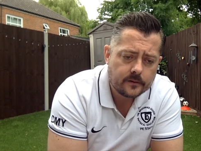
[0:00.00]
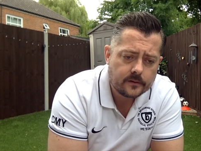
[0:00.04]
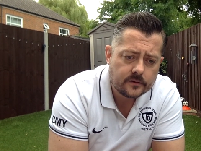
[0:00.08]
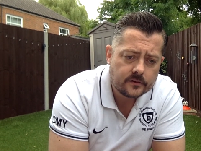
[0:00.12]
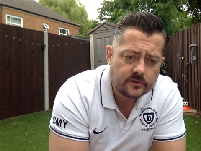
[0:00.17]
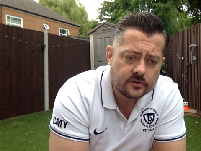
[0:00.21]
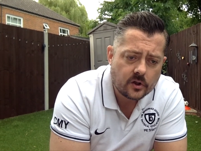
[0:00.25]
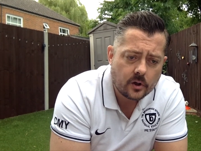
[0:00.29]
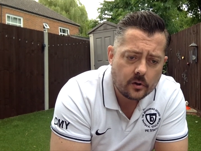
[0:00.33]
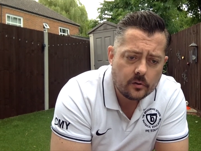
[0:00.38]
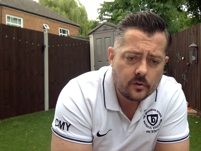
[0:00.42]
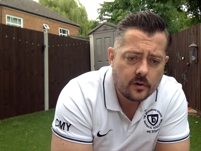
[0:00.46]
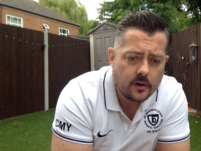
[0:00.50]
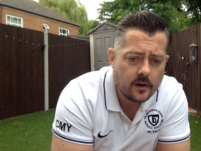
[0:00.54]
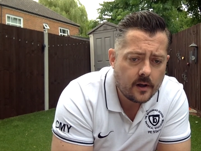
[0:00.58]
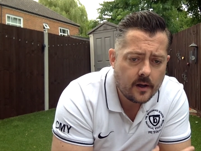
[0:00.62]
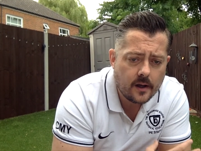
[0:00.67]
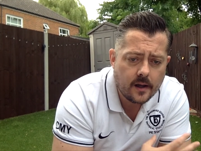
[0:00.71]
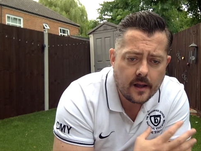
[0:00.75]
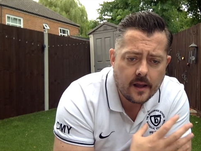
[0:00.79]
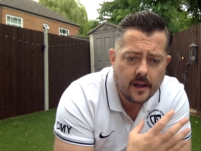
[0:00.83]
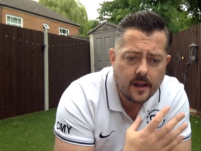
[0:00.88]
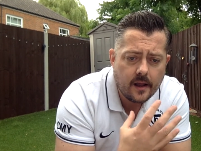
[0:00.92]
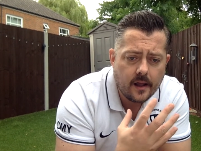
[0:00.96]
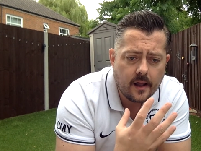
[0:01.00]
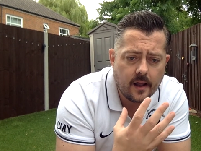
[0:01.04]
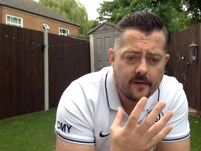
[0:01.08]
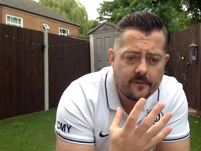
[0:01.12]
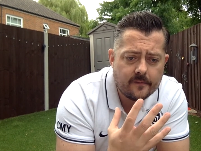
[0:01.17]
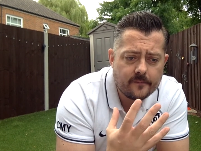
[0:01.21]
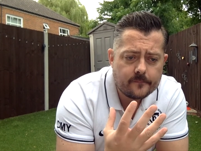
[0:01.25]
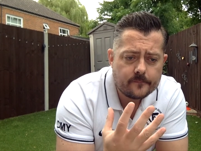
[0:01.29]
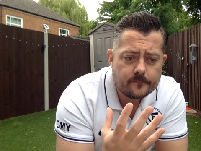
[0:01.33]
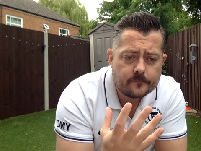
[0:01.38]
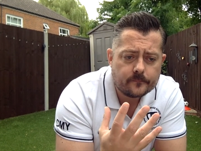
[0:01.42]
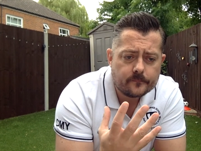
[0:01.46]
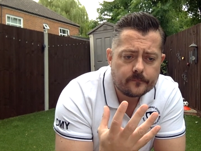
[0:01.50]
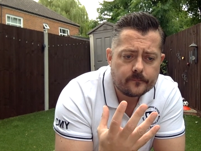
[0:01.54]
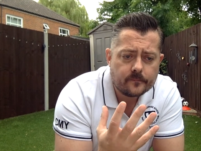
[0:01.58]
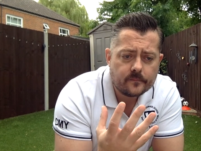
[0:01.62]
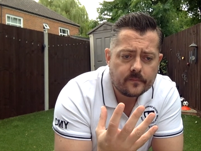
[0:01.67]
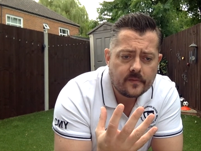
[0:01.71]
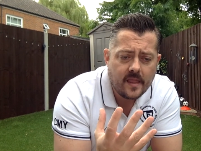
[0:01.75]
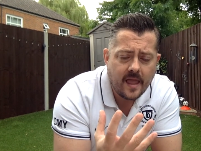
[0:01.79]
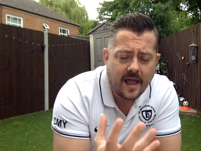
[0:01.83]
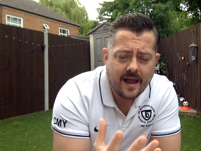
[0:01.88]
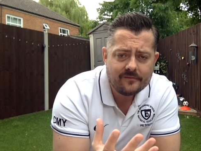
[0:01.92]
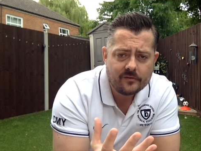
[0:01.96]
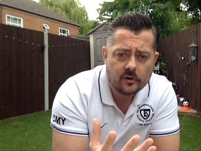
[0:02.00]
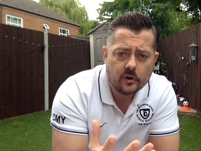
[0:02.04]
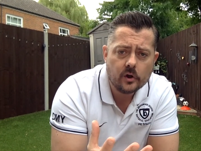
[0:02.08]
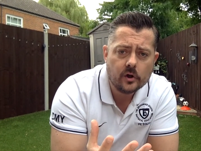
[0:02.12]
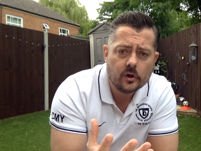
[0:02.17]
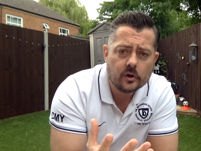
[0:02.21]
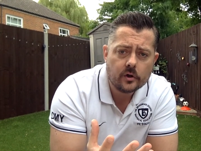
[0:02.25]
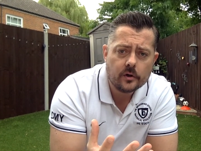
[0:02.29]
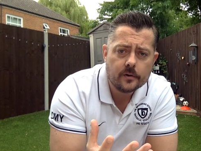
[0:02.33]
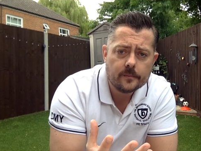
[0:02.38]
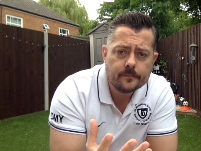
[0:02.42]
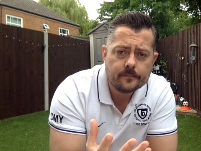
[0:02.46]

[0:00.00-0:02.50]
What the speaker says: So have a look.